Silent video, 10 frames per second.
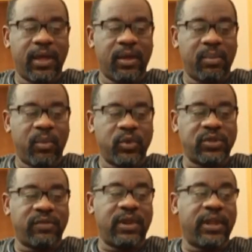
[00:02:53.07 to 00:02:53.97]
most of
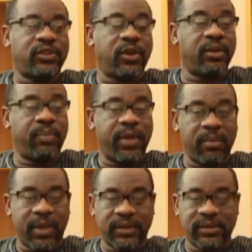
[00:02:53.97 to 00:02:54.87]
the electronic
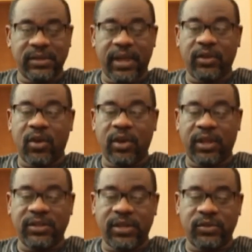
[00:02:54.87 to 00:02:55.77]
payments get
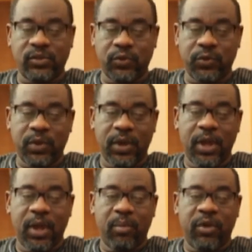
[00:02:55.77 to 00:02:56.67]
connected to
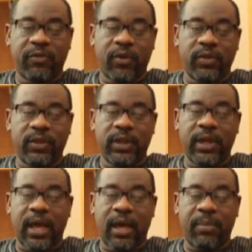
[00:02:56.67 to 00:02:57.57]
before they
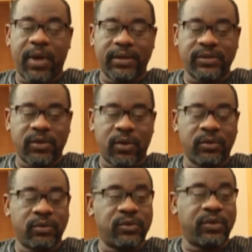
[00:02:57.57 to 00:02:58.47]
are passed
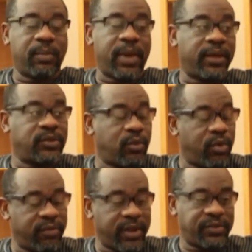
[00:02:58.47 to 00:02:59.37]
on to the banks or
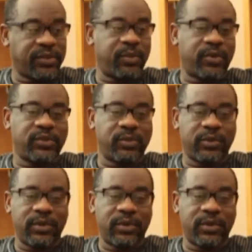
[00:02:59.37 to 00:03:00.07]
whoever is responsible.